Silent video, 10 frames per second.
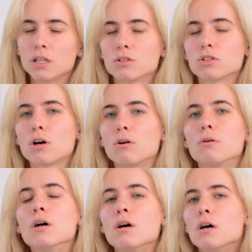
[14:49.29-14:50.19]
So
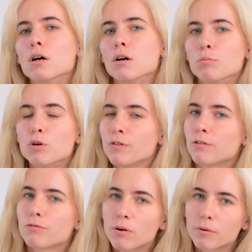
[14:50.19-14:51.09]

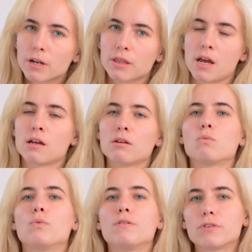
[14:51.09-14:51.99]
moving forward then,
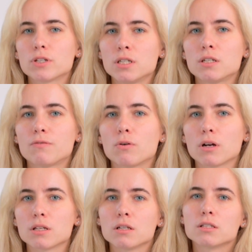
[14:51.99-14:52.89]
we first need to
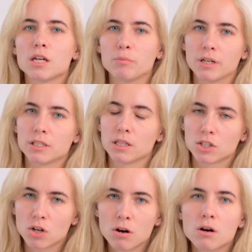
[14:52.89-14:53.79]
focus on stabilizing the
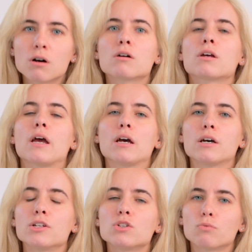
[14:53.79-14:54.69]
dog
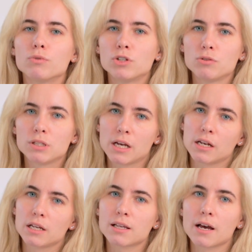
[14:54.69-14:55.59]
and reducing
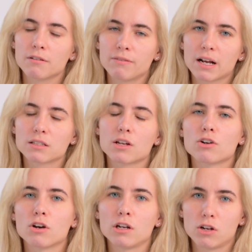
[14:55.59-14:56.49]
any side effects that
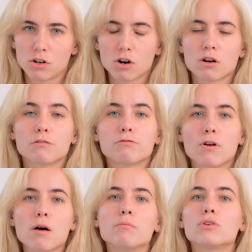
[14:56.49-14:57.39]
are going to occur
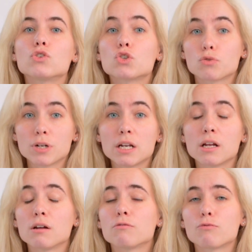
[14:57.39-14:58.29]
from
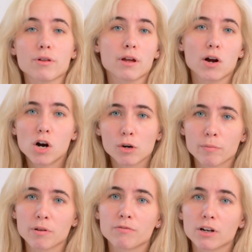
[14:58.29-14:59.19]
treating for that
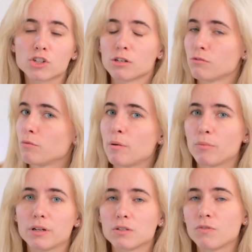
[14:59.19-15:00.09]
heartworm infection.
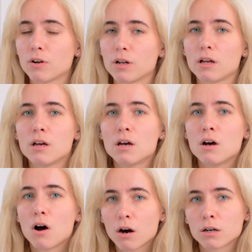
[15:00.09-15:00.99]
Remember, it's very
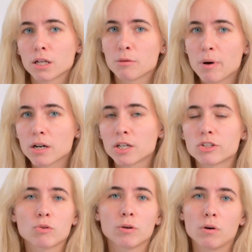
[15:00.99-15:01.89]
hard on the body,
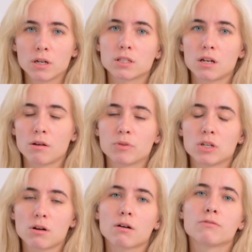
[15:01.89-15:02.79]
so we want to set up the dog